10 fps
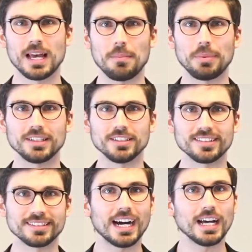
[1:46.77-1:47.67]
But their
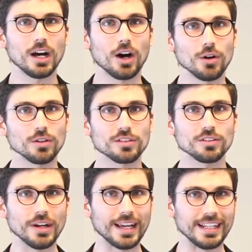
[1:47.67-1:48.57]
style also
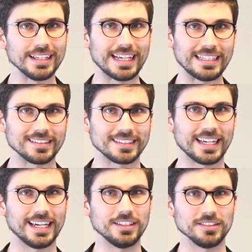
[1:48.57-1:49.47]
indicates
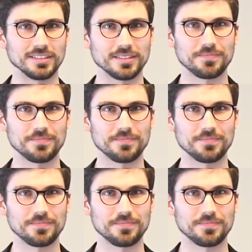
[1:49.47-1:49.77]
chaos.